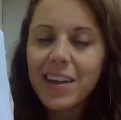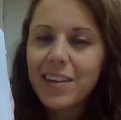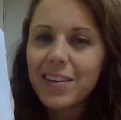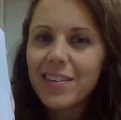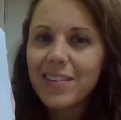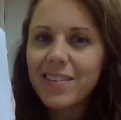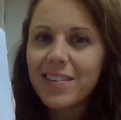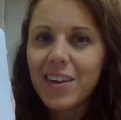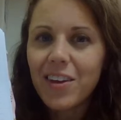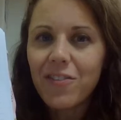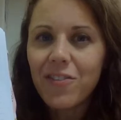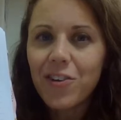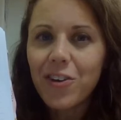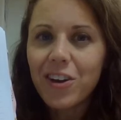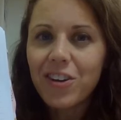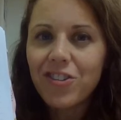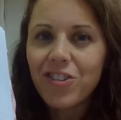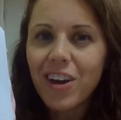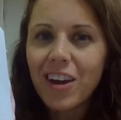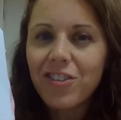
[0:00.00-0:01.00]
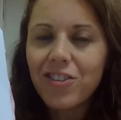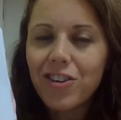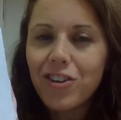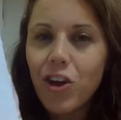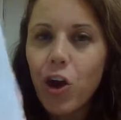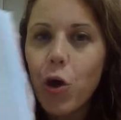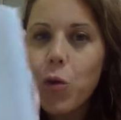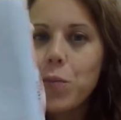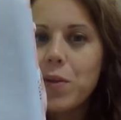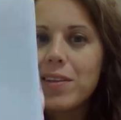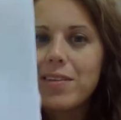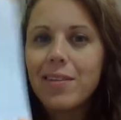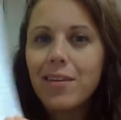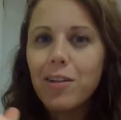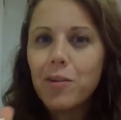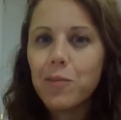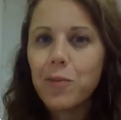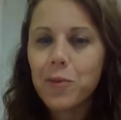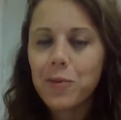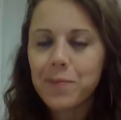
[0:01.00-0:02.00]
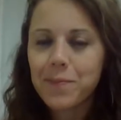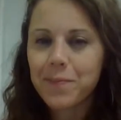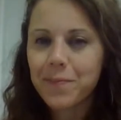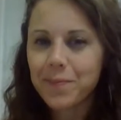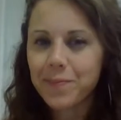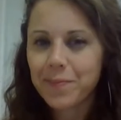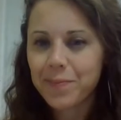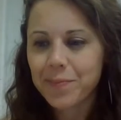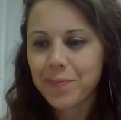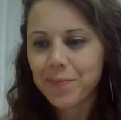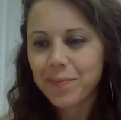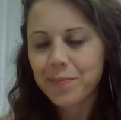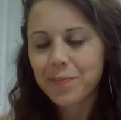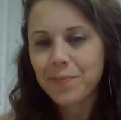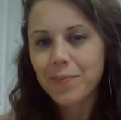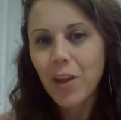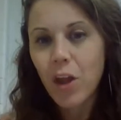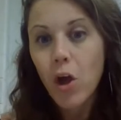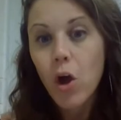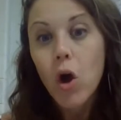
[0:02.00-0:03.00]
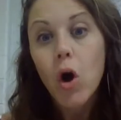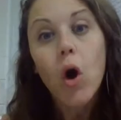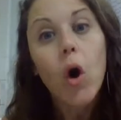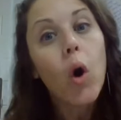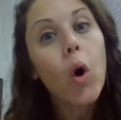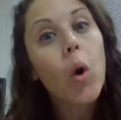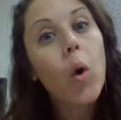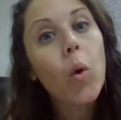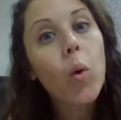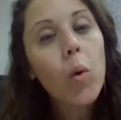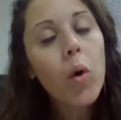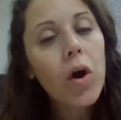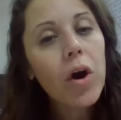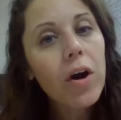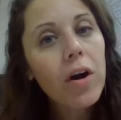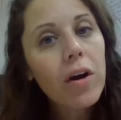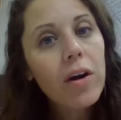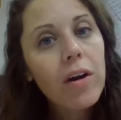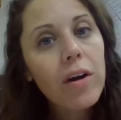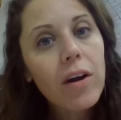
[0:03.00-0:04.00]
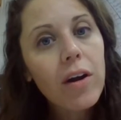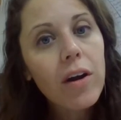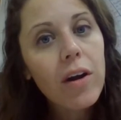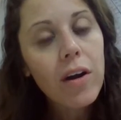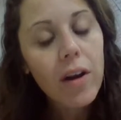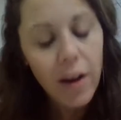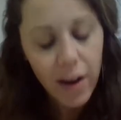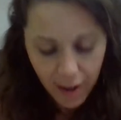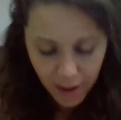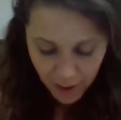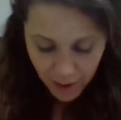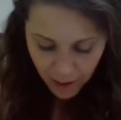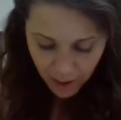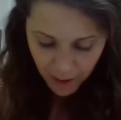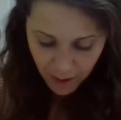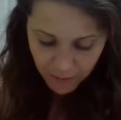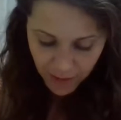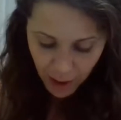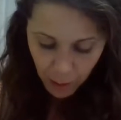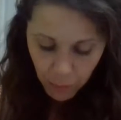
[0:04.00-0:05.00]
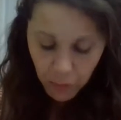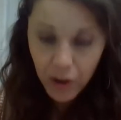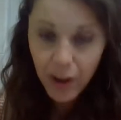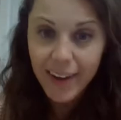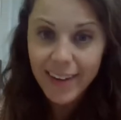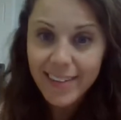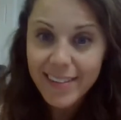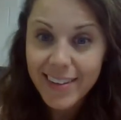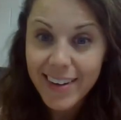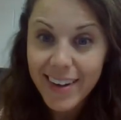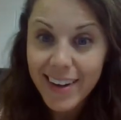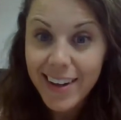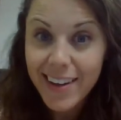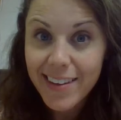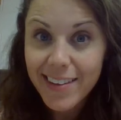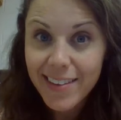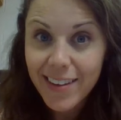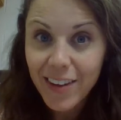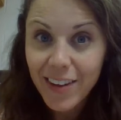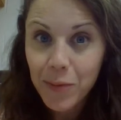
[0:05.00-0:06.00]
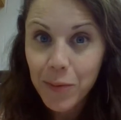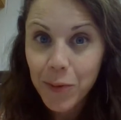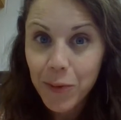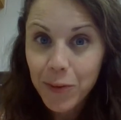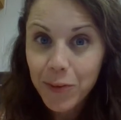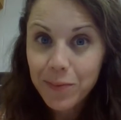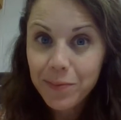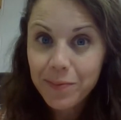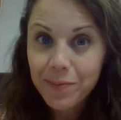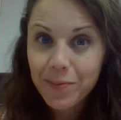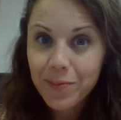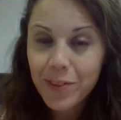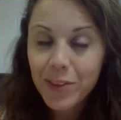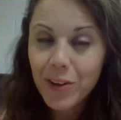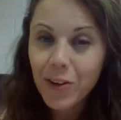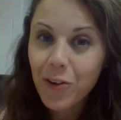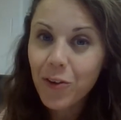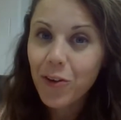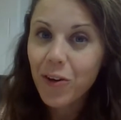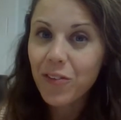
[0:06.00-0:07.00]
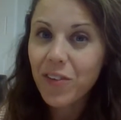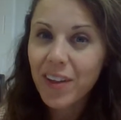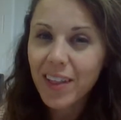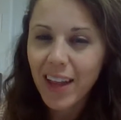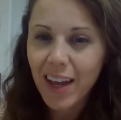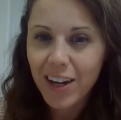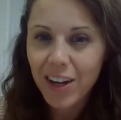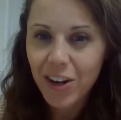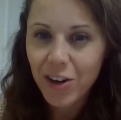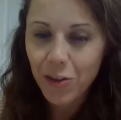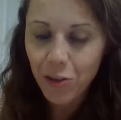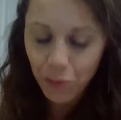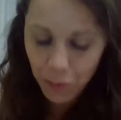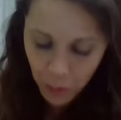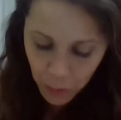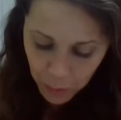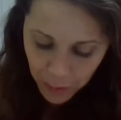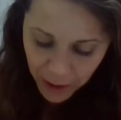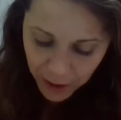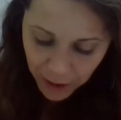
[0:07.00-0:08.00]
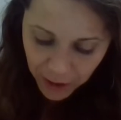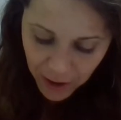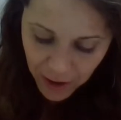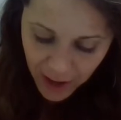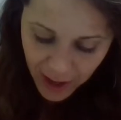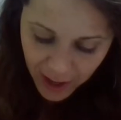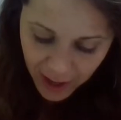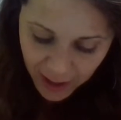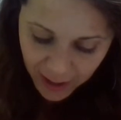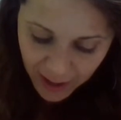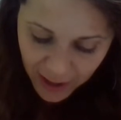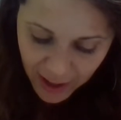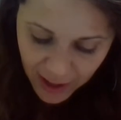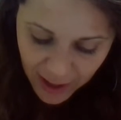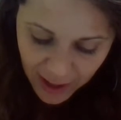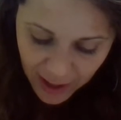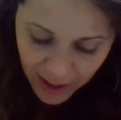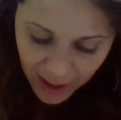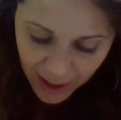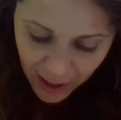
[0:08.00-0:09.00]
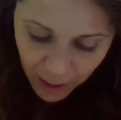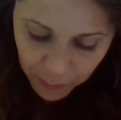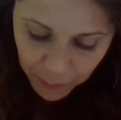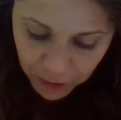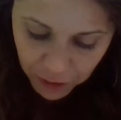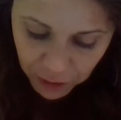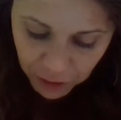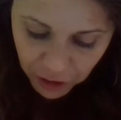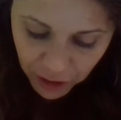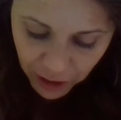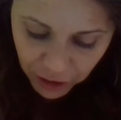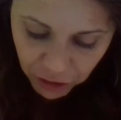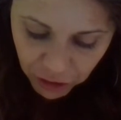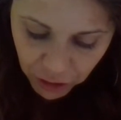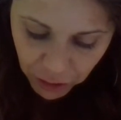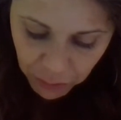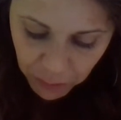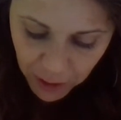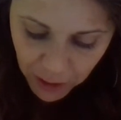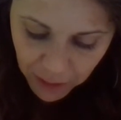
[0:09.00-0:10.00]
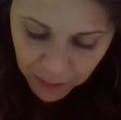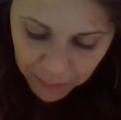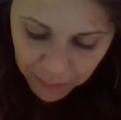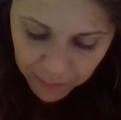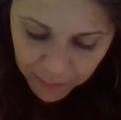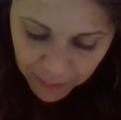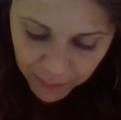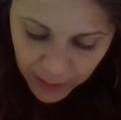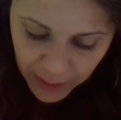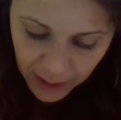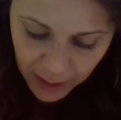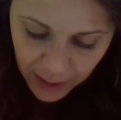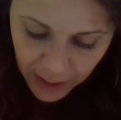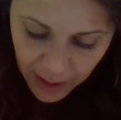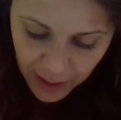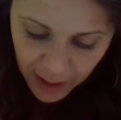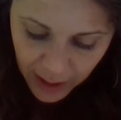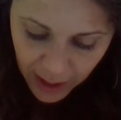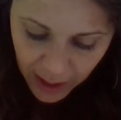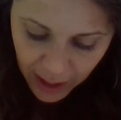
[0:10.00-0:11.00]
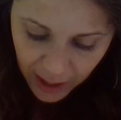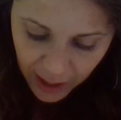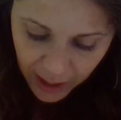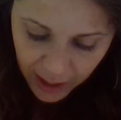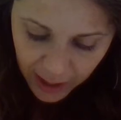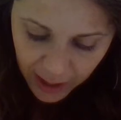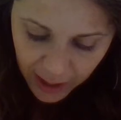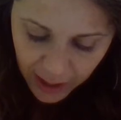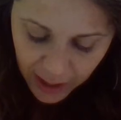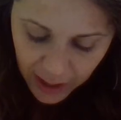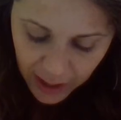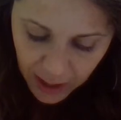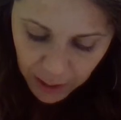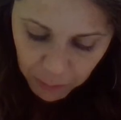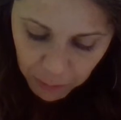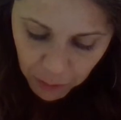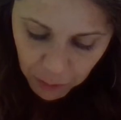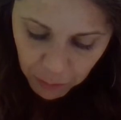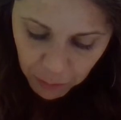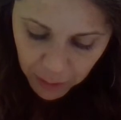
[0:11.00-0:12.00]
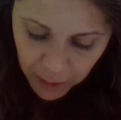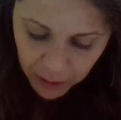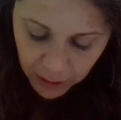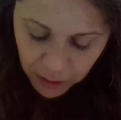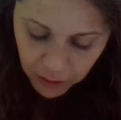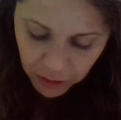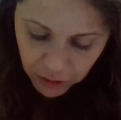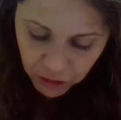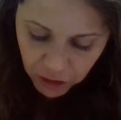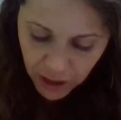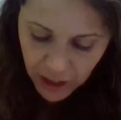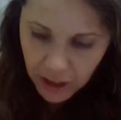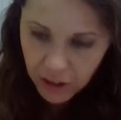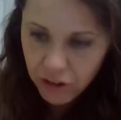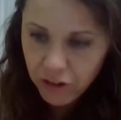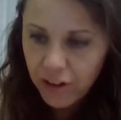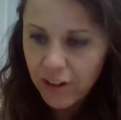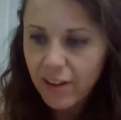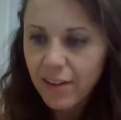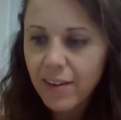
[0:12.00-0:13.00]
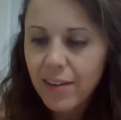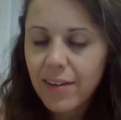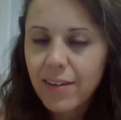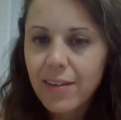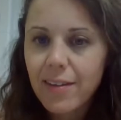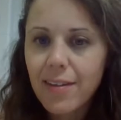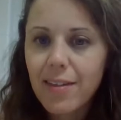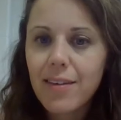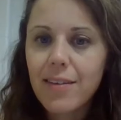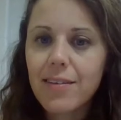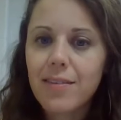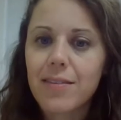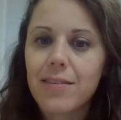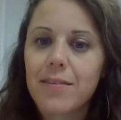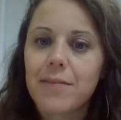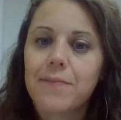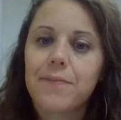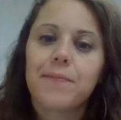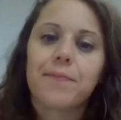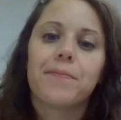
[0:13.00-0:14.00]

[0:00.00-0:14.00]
See if you can change it to open syllable. Or a vowel consonant E syllable. Or if you'd like to do the rule breaker, you can. How would you change your word? I am going to change it to this,